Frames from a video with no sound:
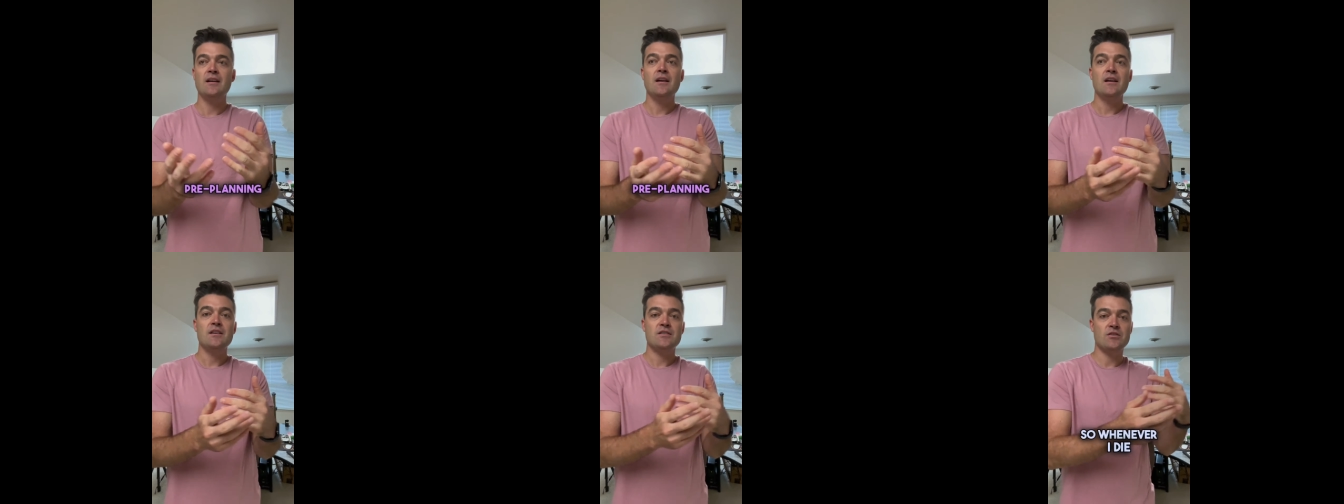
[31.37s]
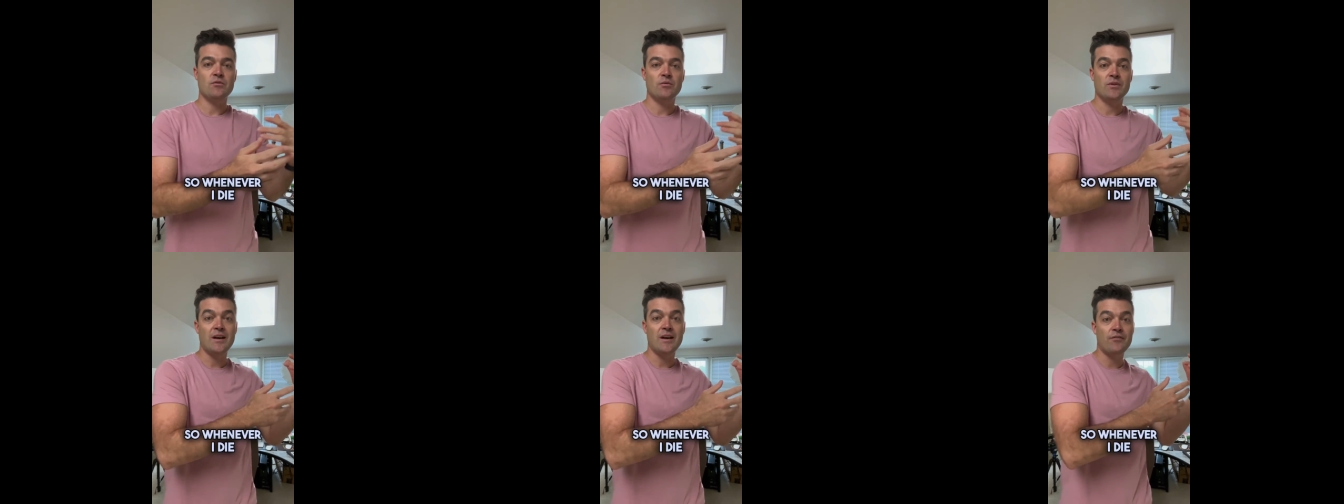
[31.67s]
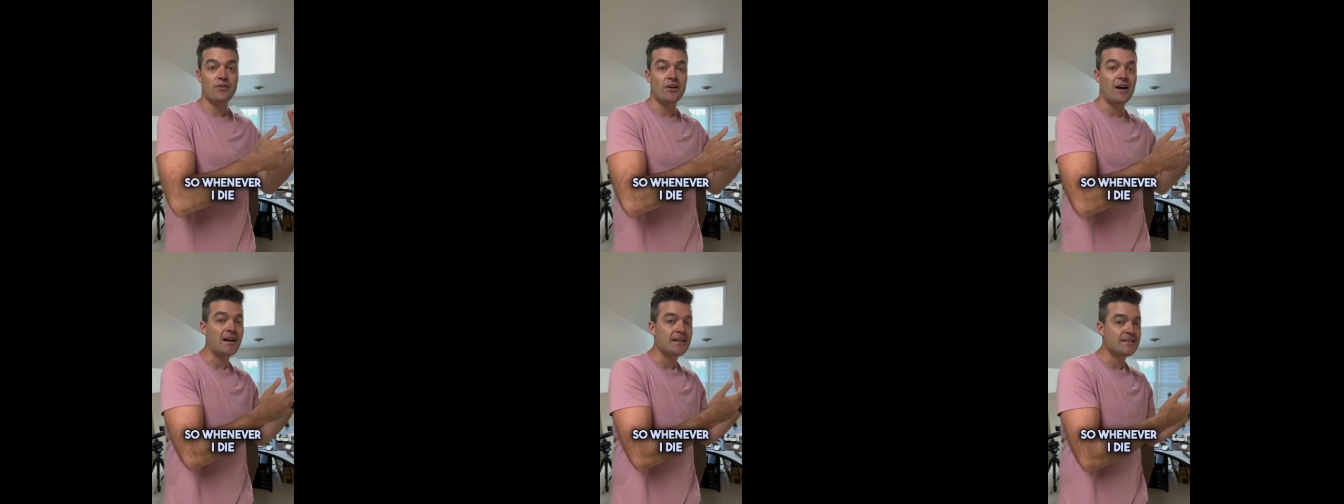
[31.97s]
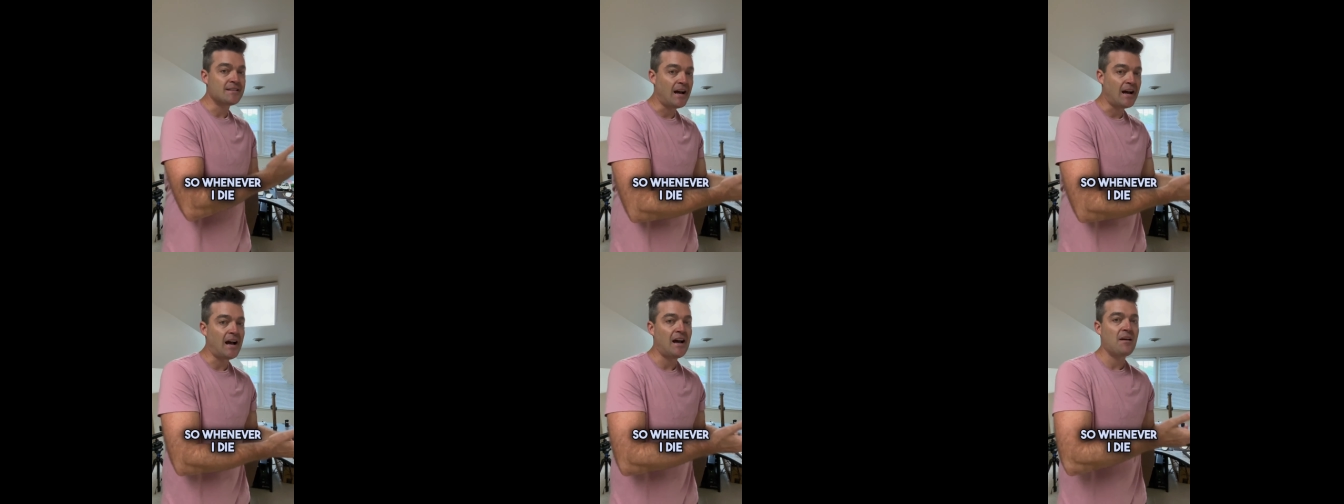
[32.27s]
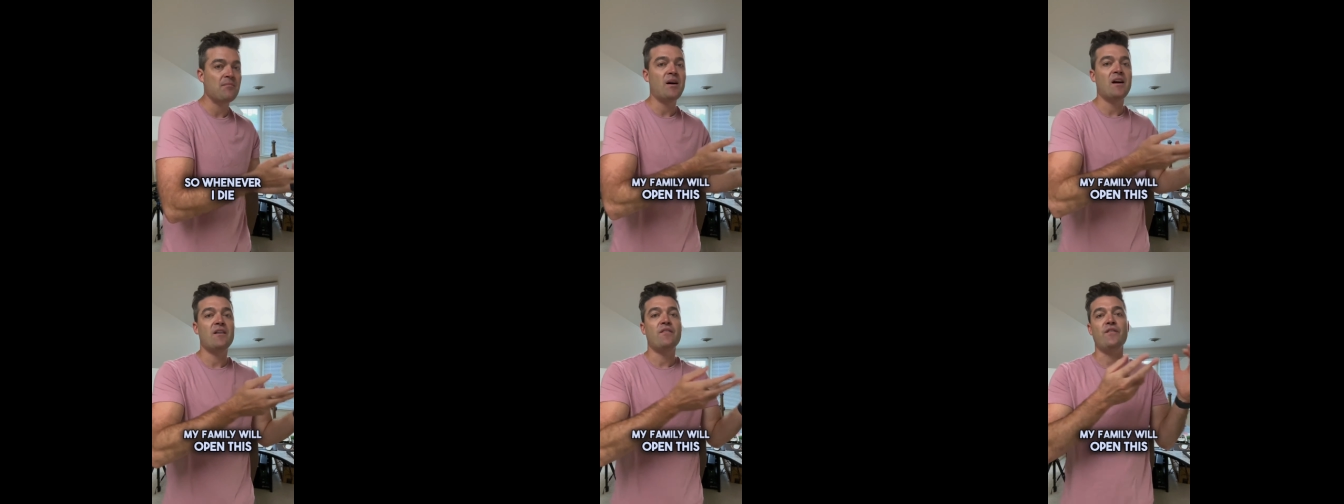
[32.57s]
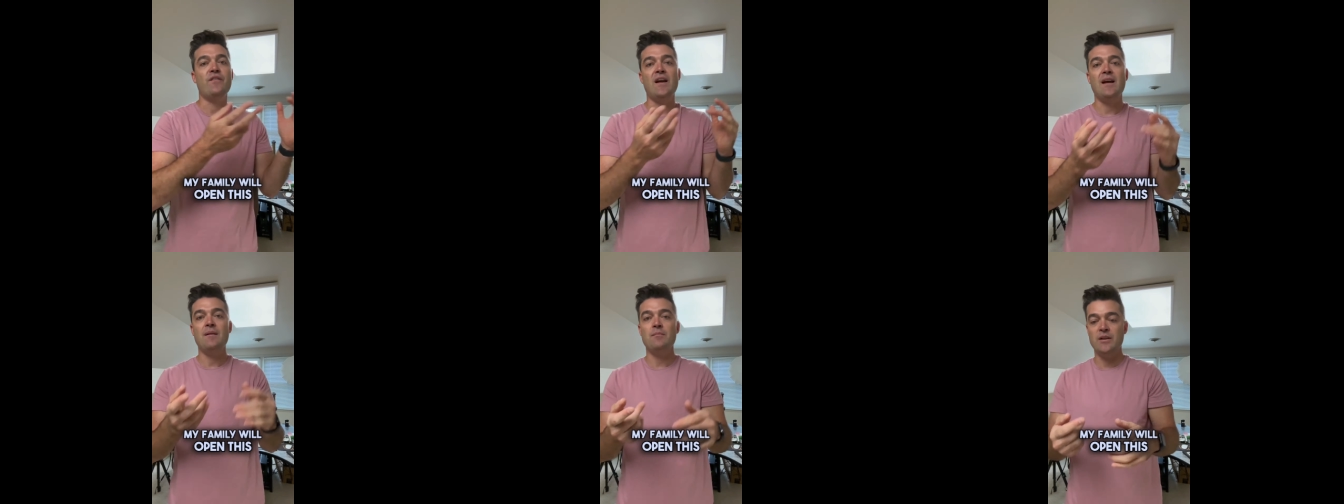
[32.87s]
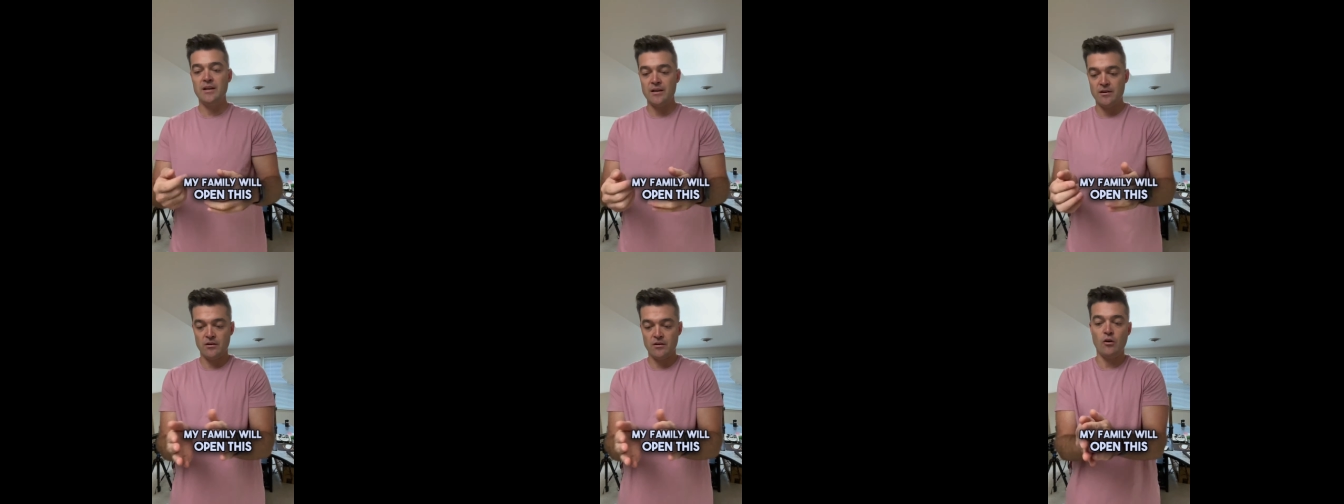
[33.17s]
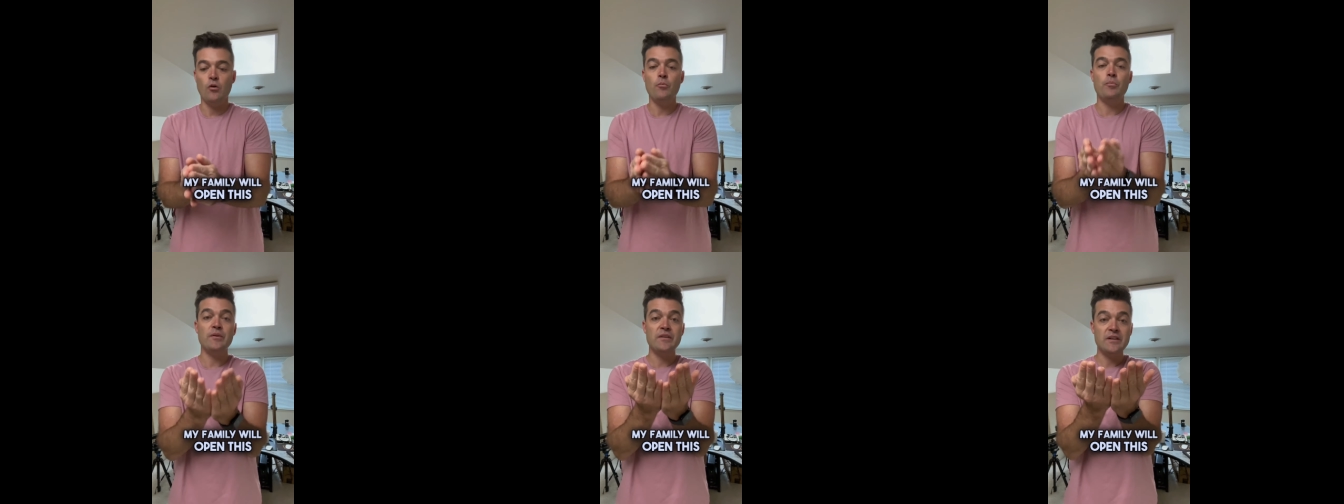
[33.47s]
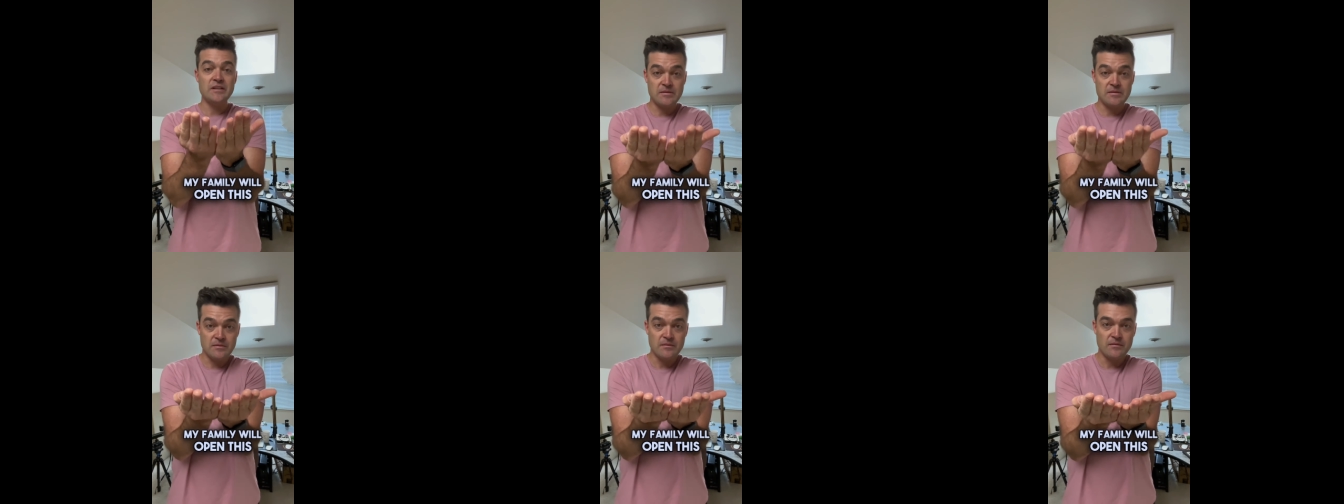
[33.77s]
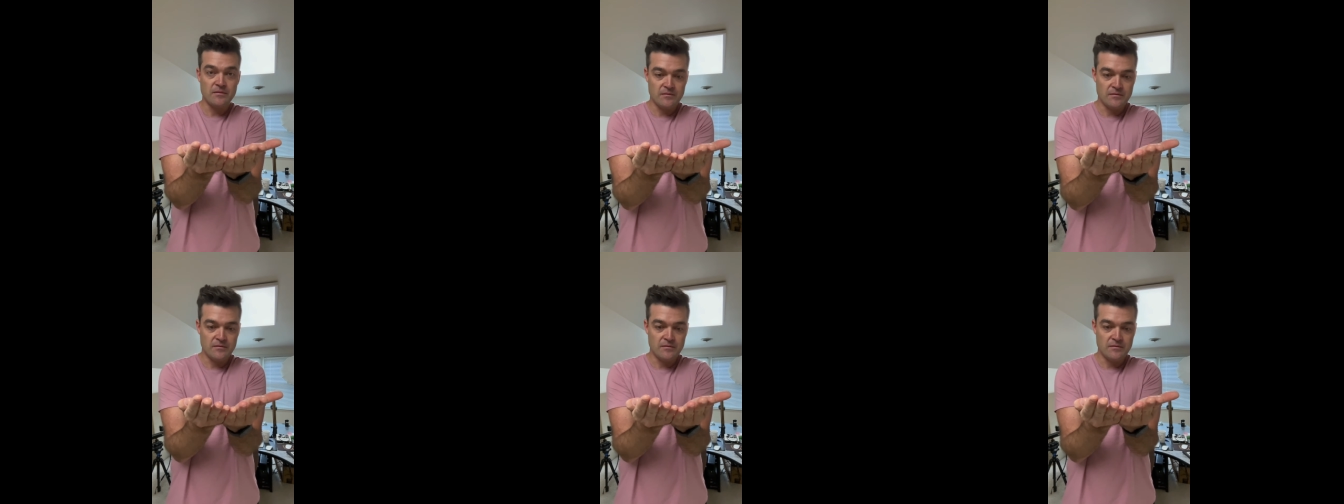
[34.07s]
so whenever I die, my family open this